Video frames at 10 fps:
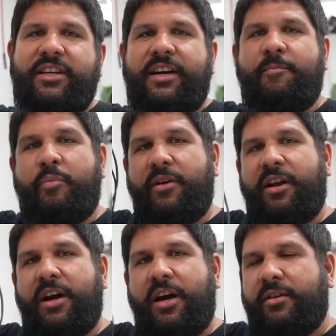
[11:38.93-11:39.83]
didn't put
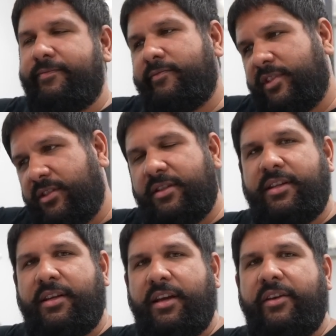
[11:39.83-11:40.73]
it on
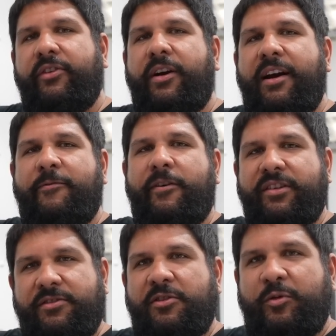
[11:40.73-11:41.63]
it's all right for
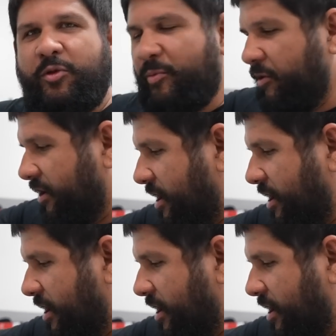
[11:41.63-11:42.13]
us to, to put it